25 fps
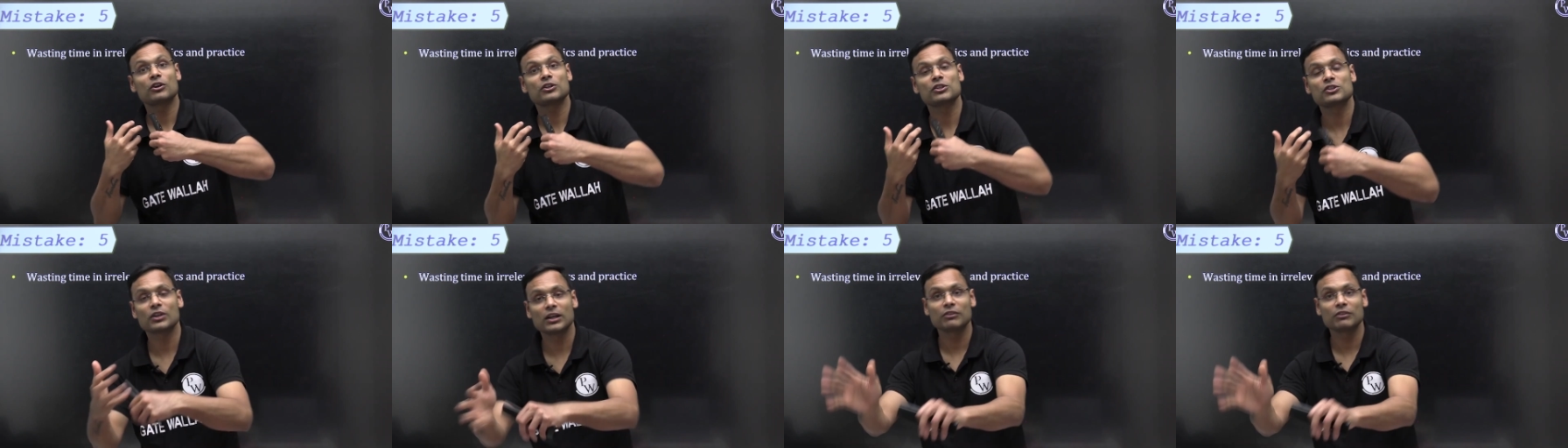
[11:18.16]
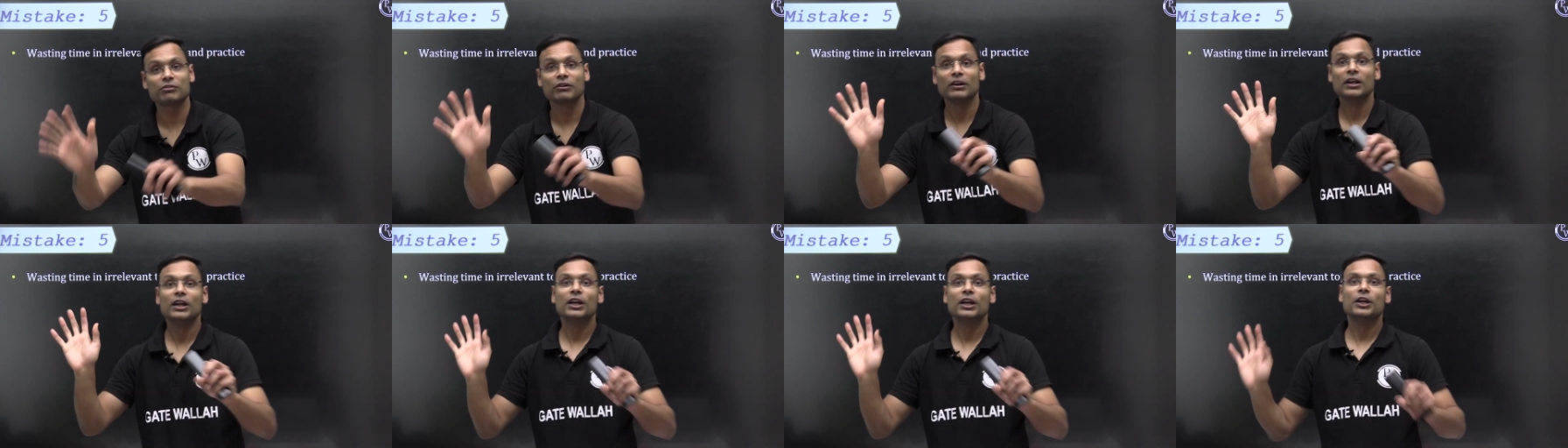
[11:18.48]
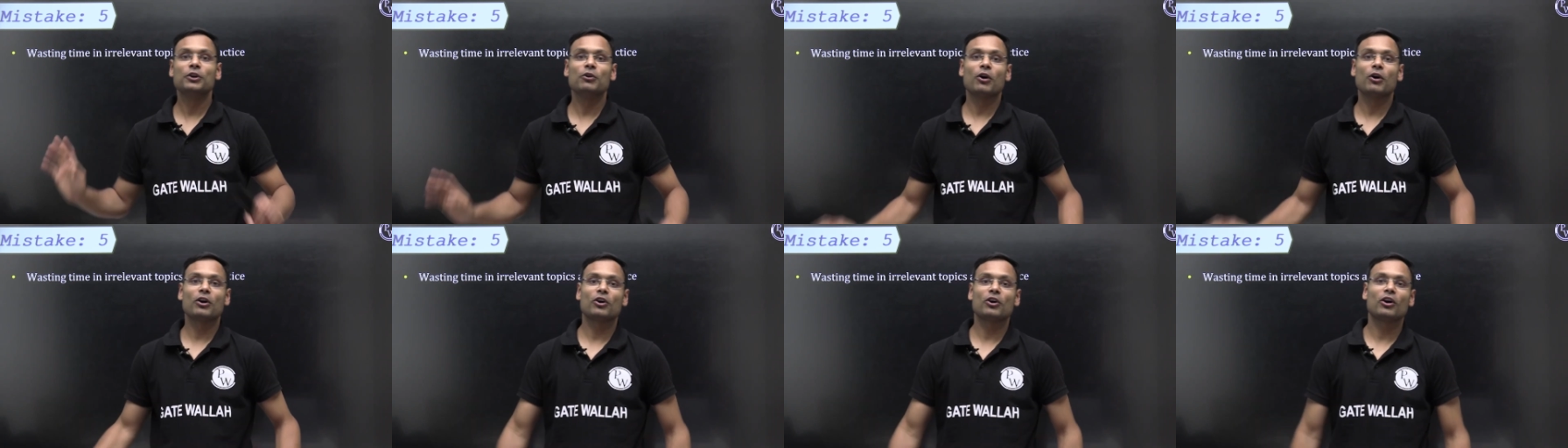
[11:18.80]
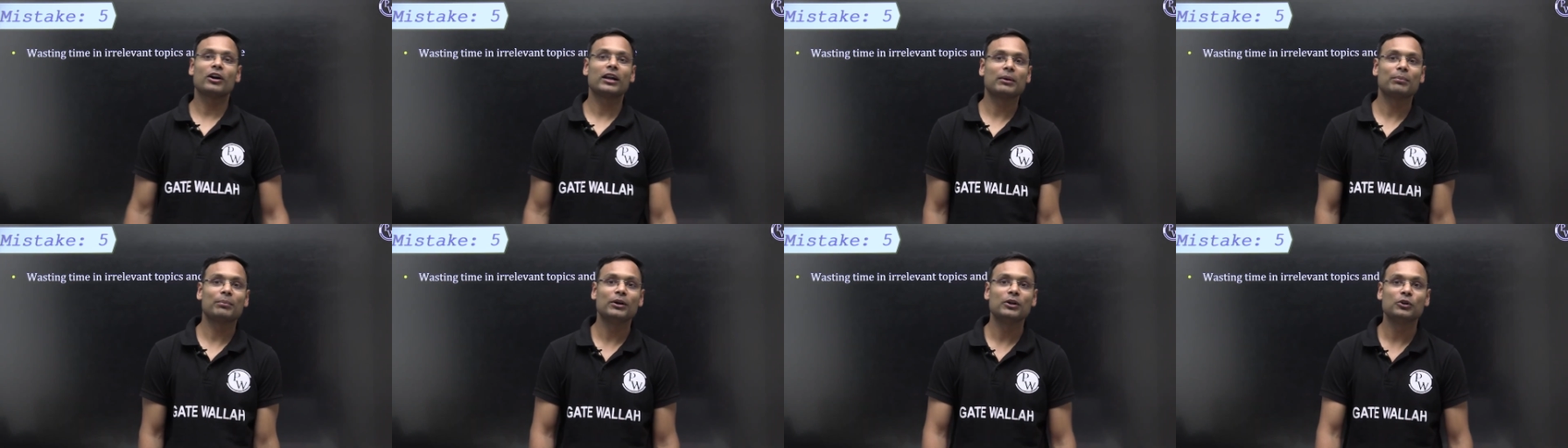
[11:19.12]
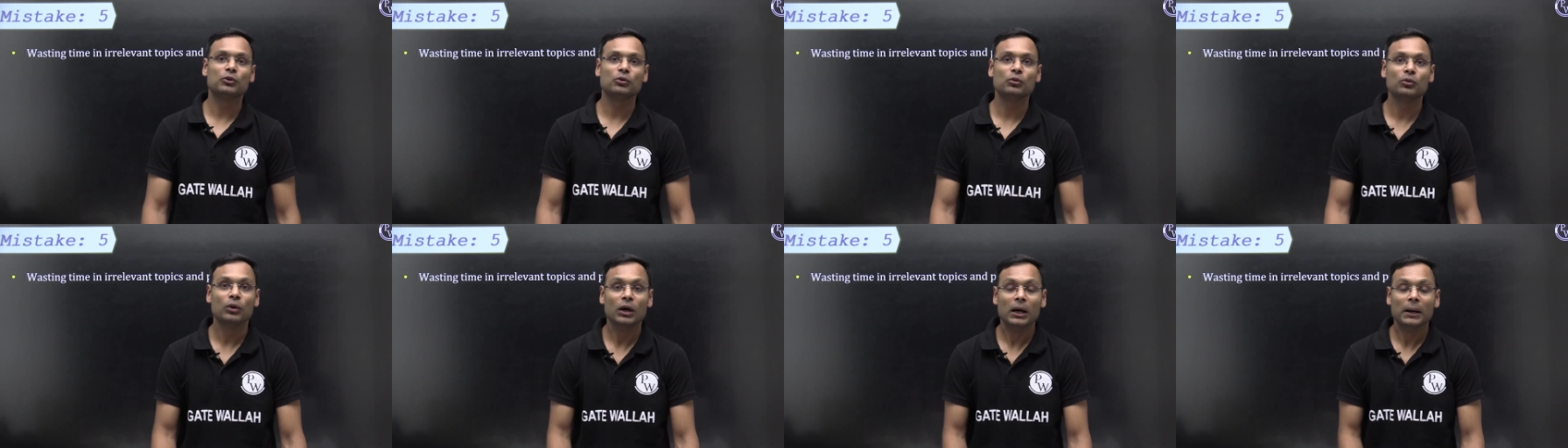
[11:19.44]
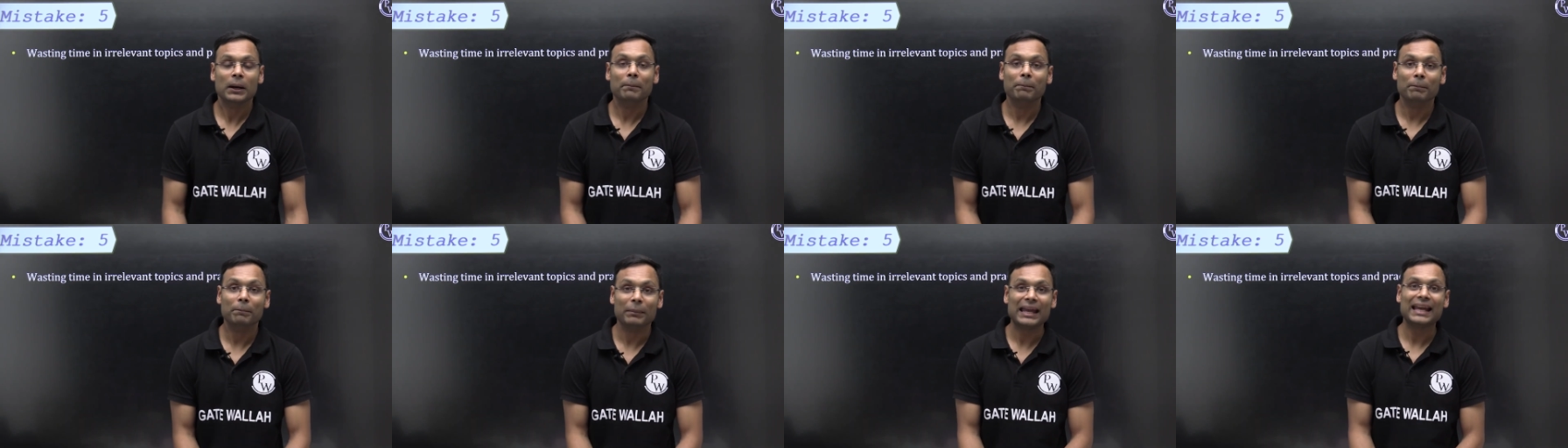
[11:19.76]
itself, you are not able to
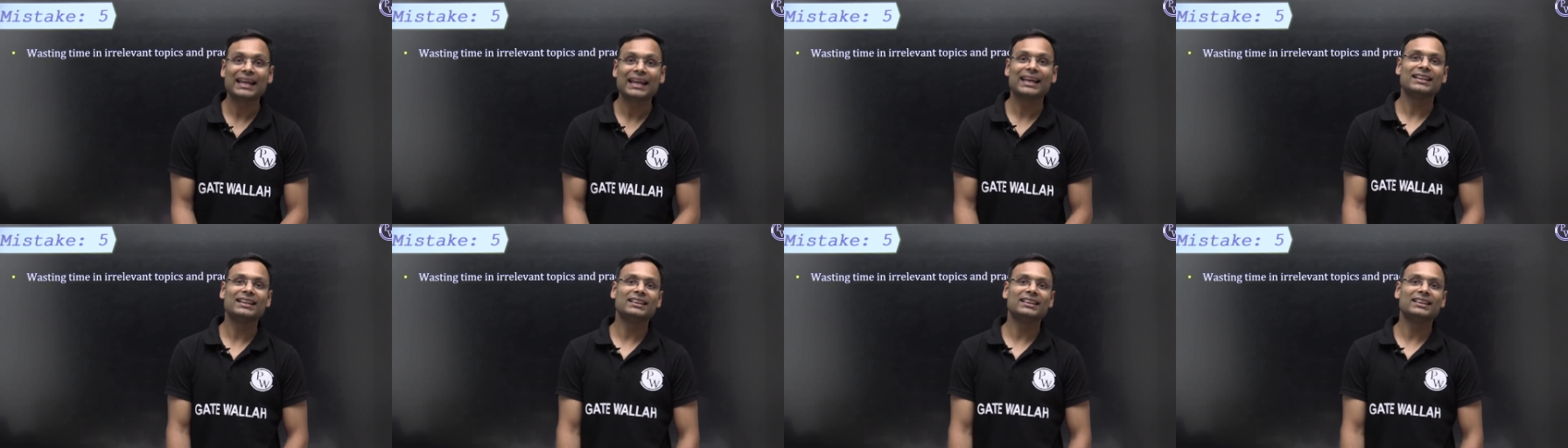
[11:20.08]
make